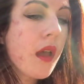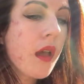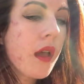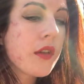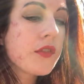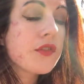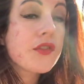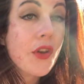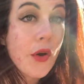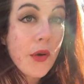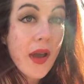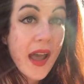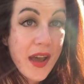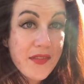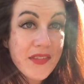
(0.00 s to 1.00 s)
So
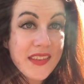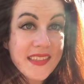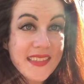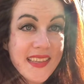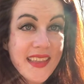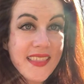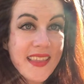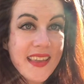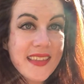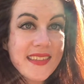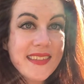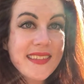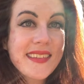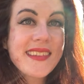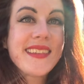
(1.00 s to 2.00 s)
having said
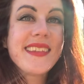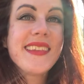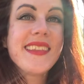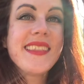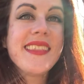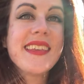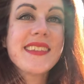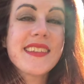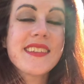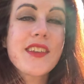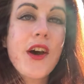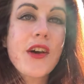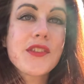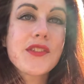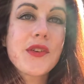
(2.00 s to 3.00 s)
this is
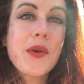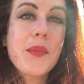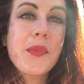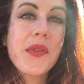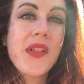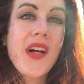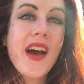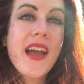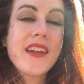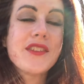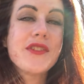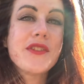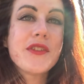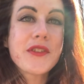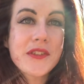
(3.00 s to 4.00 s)
also applied
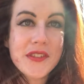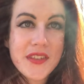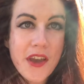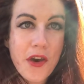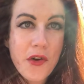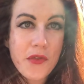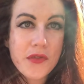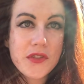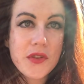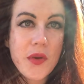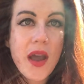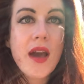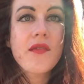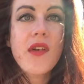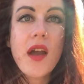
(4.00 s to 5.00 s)
to yourself. To
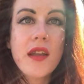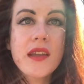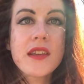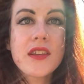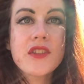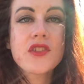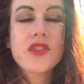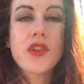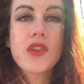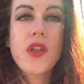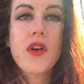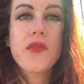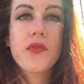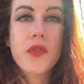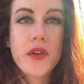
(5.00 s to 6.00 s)
have unconditional
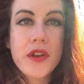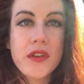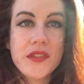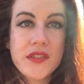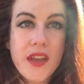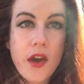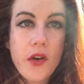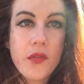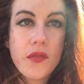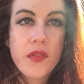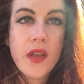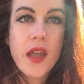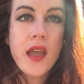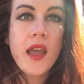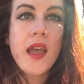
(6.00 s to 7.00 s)
love for
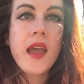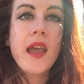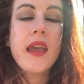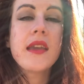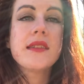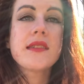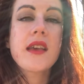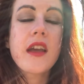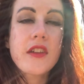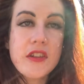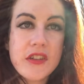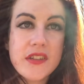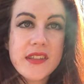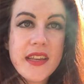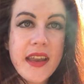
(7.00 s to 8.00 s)
yourself is
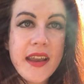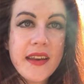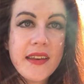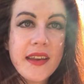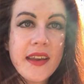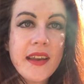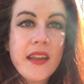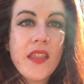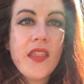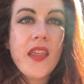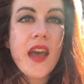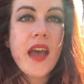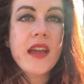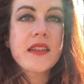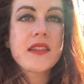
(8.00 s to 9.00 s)
understanding
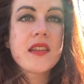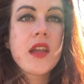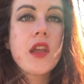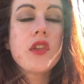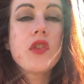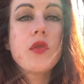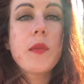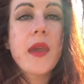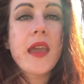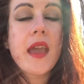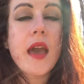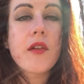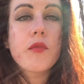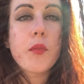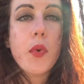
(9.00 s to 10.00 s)
that you may
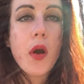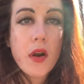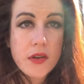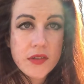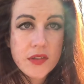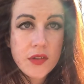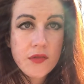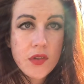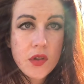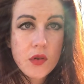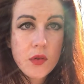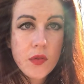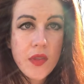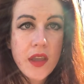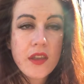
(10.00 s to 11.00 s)
have parts of
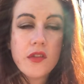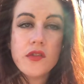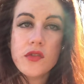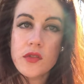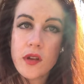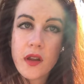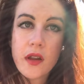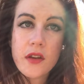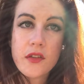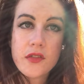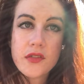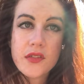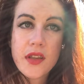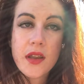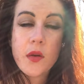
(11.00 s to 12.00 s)
you that you do not
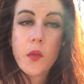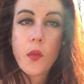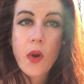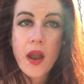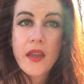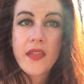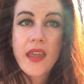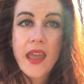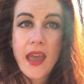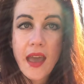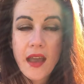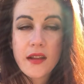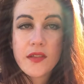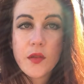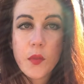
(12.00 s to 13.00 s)
understand why they
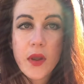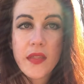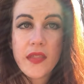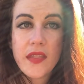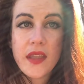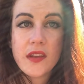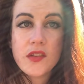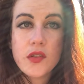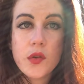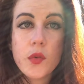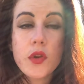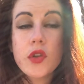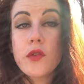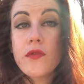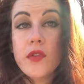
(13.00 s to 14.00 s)
act the way that they do,
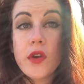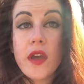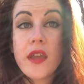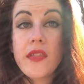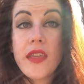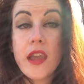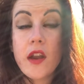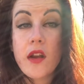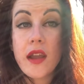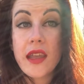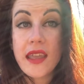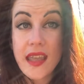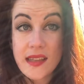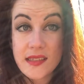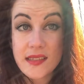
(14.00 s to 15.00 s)
or you feel like they are
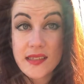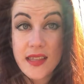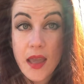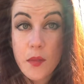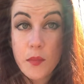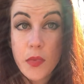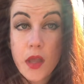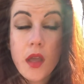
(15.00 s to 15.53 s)
against them